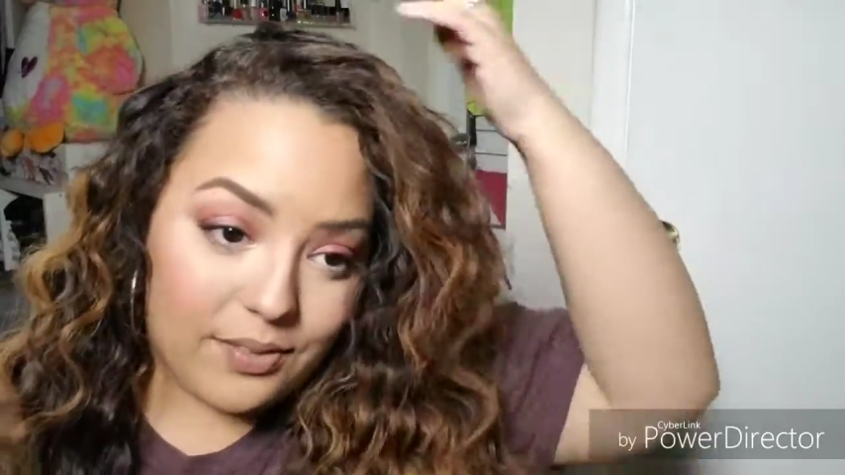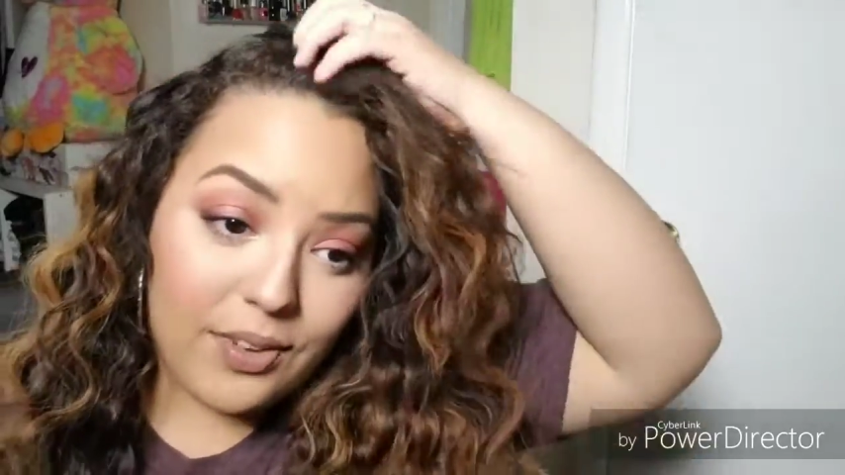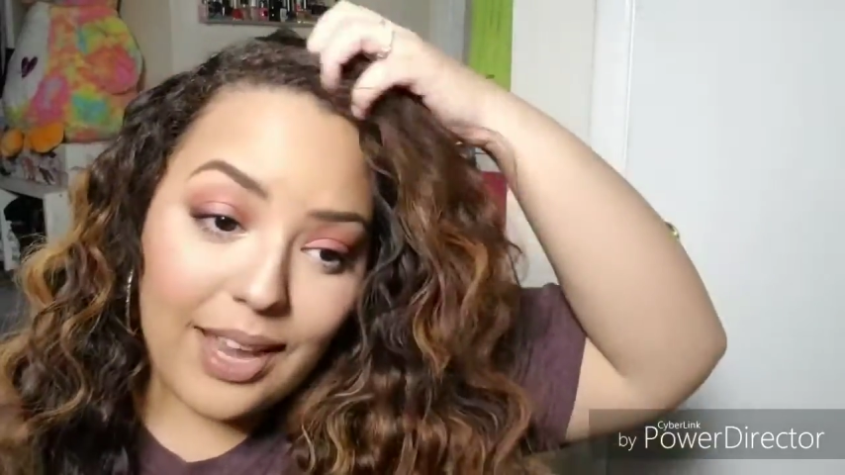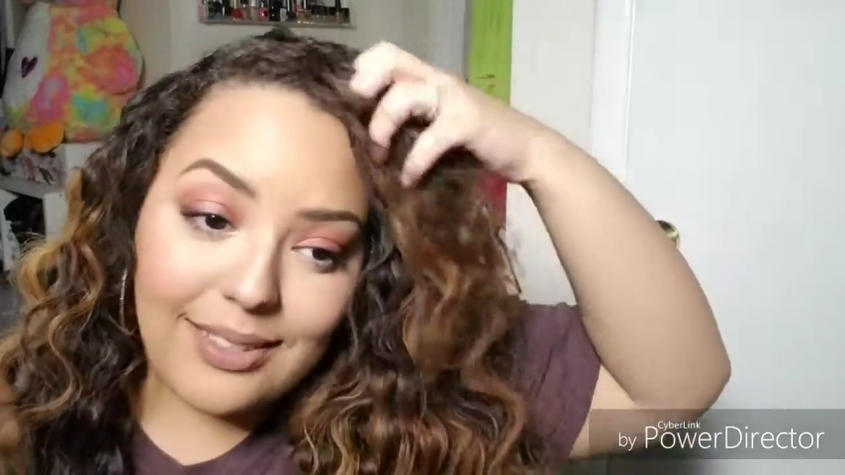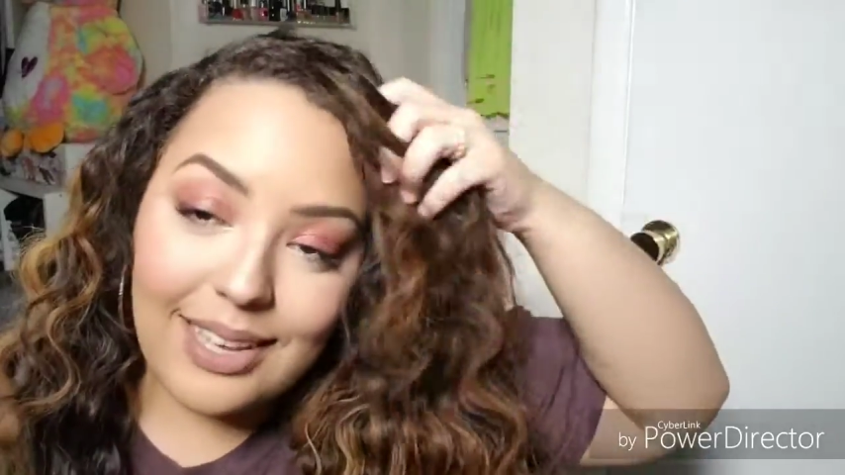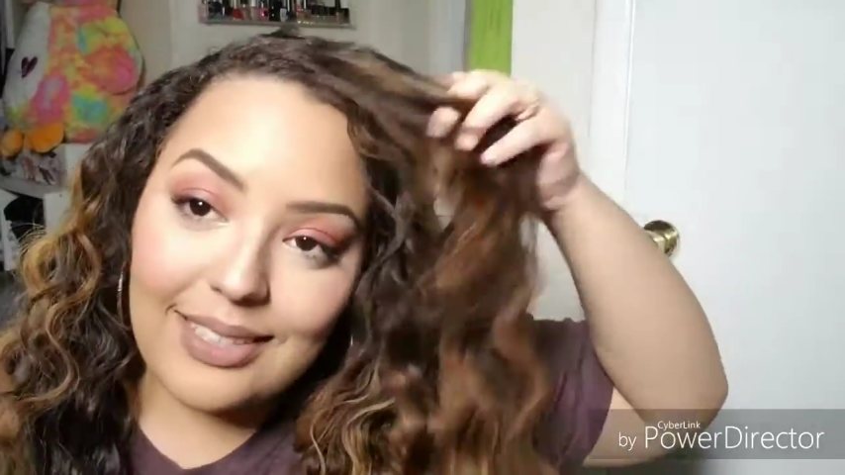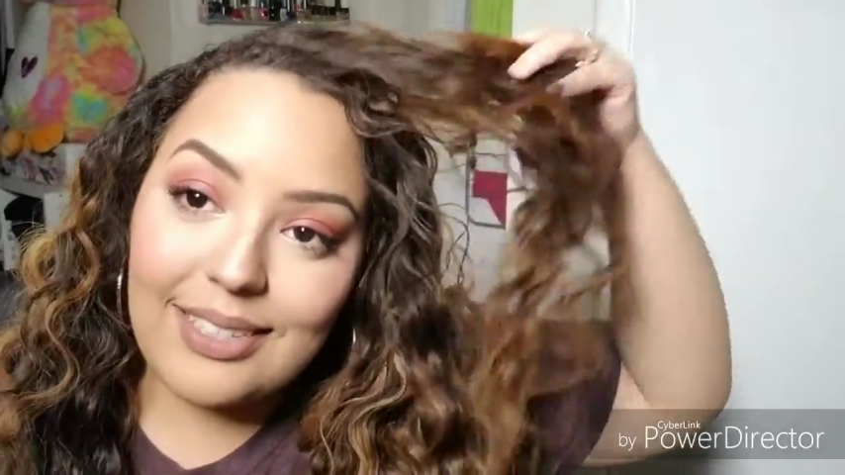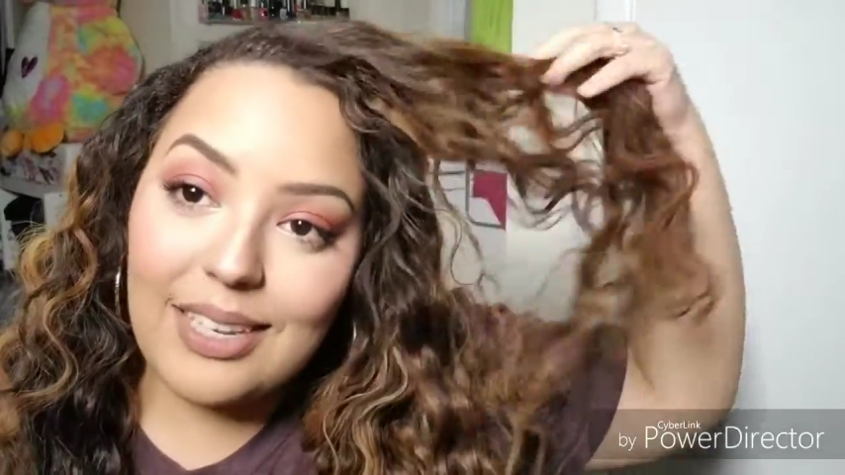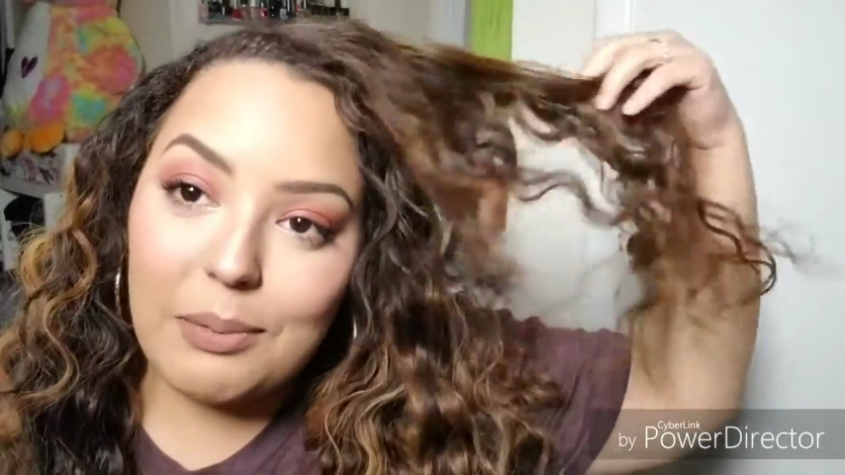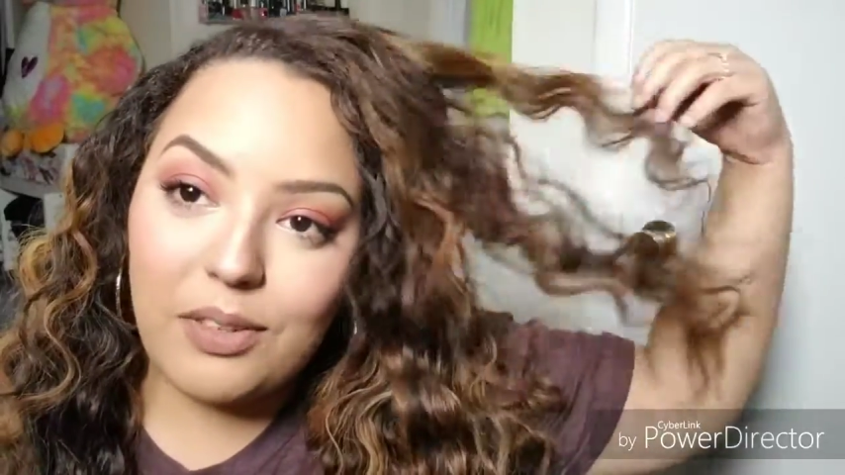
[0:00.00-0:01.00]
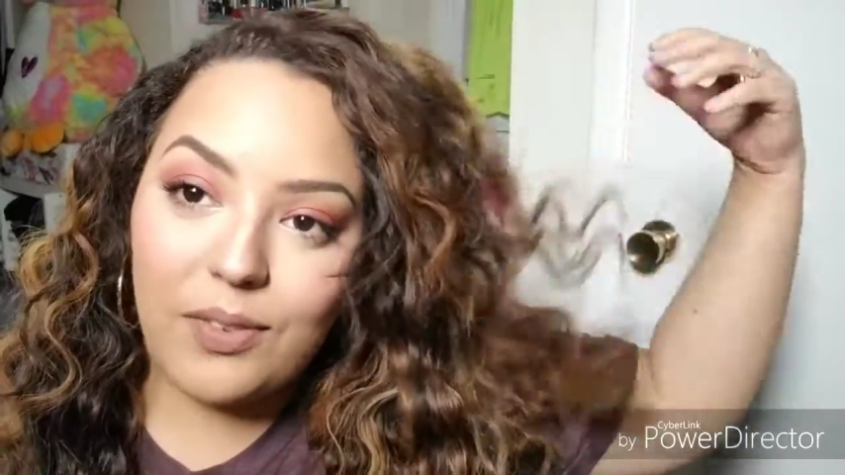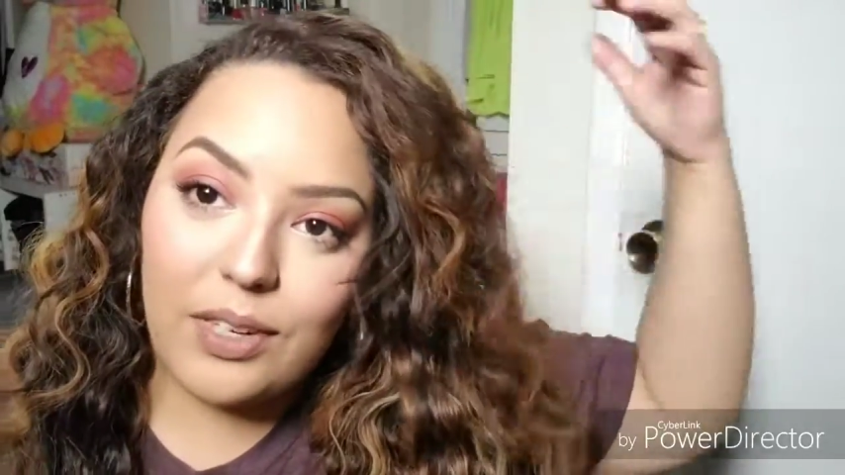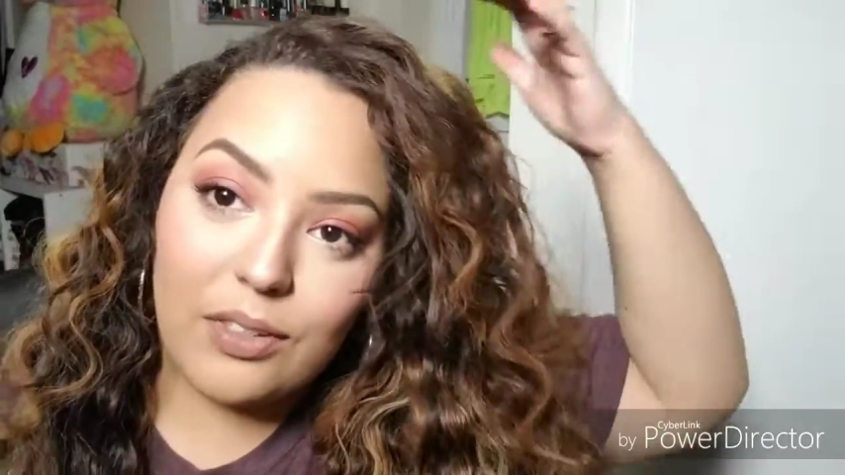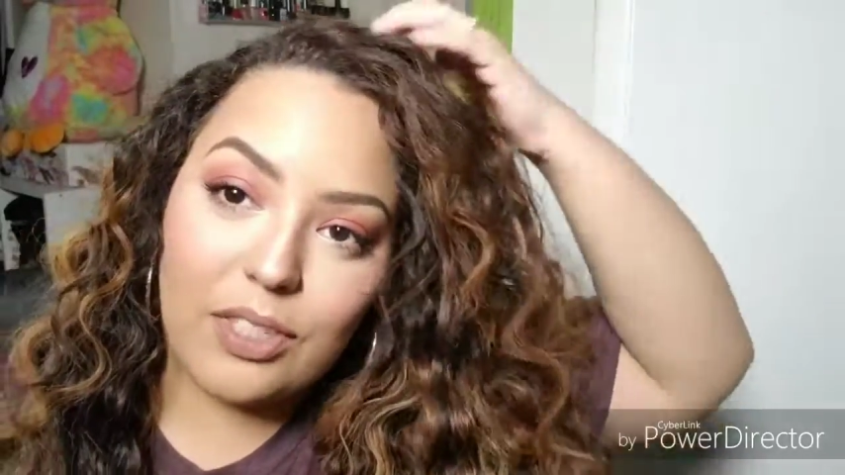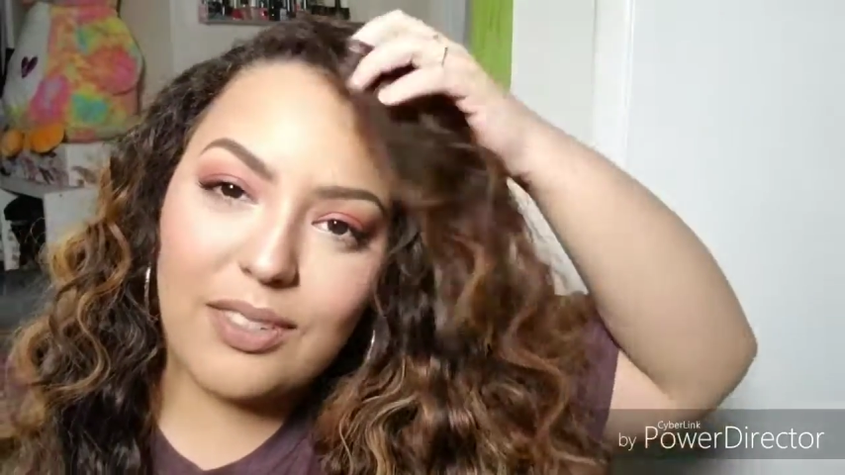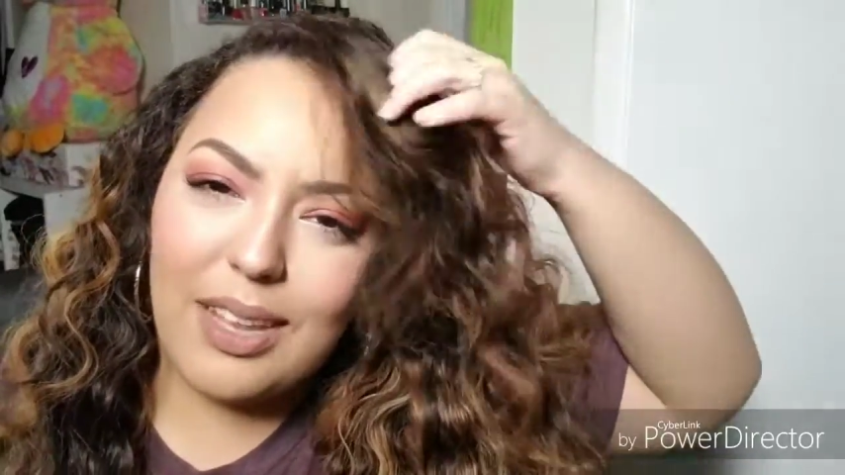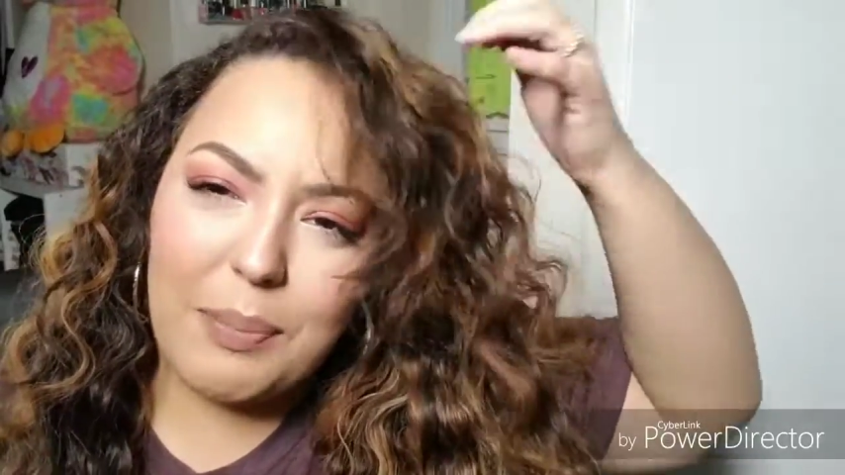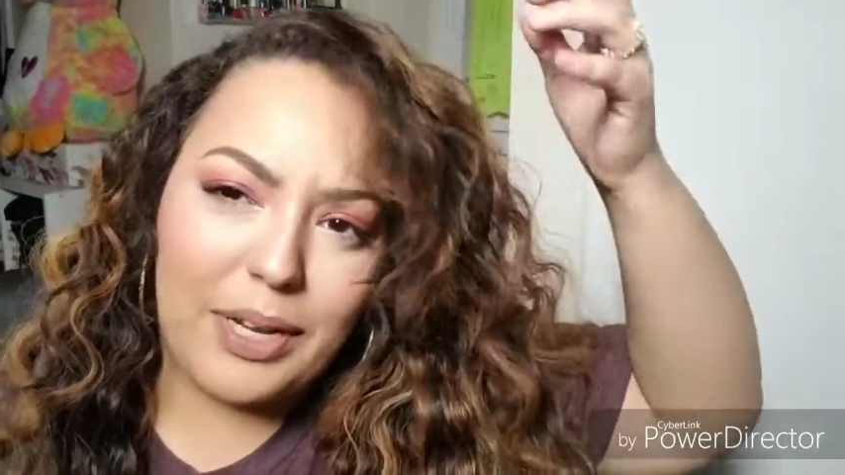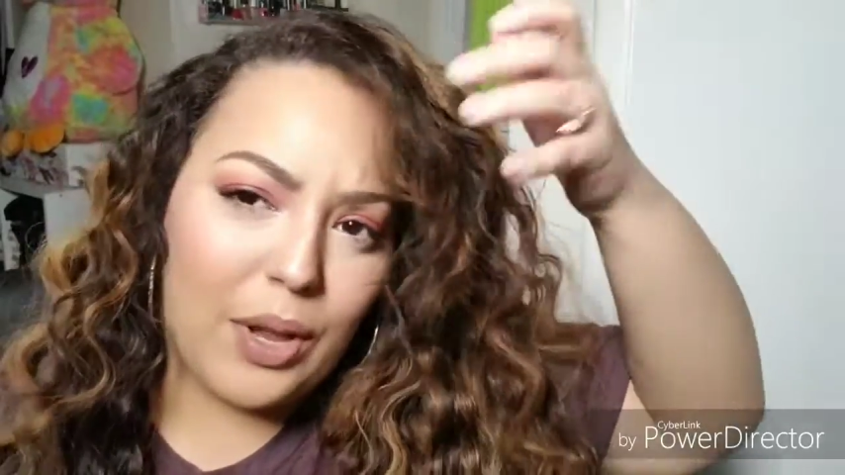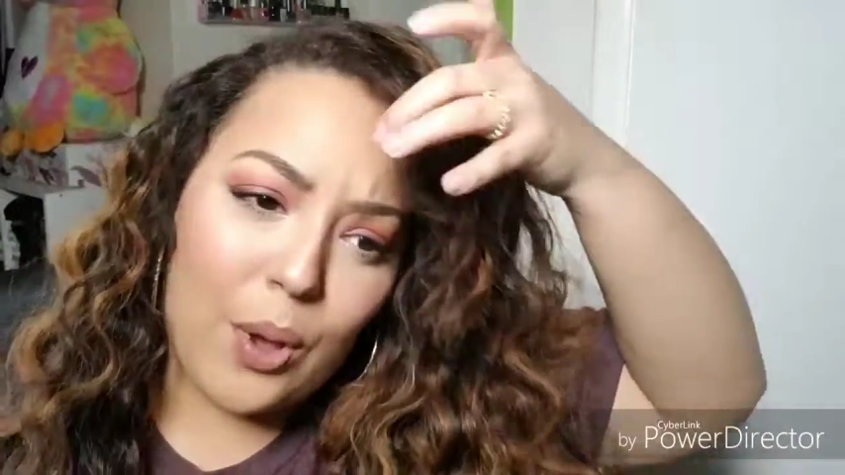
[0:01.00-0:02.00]
If you guys like these types of videos, just
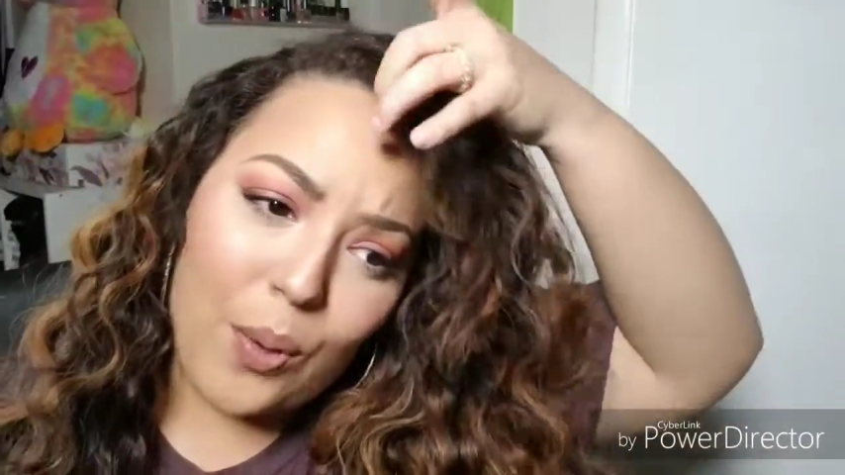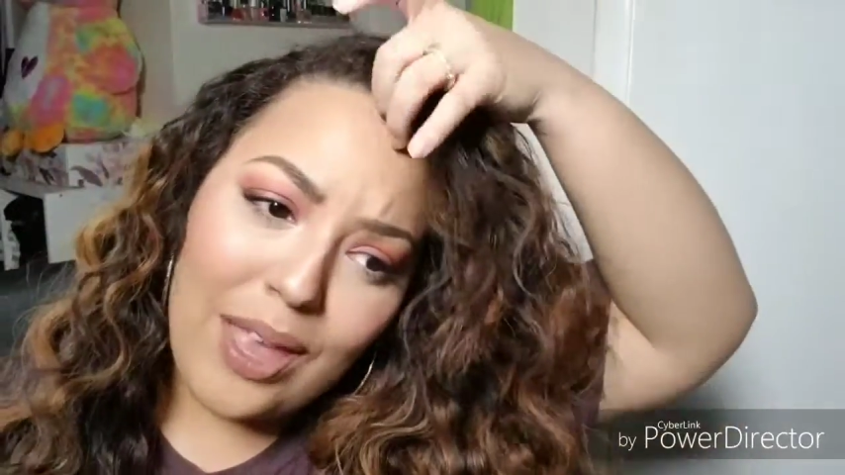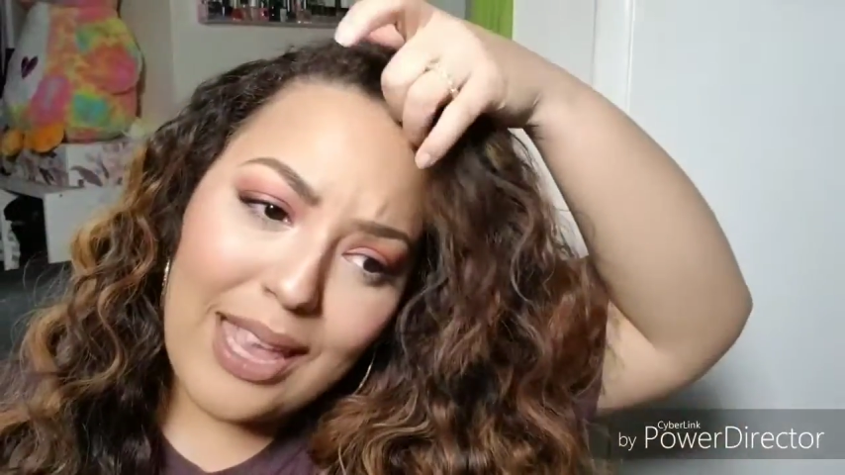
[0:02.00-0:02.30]
let me know.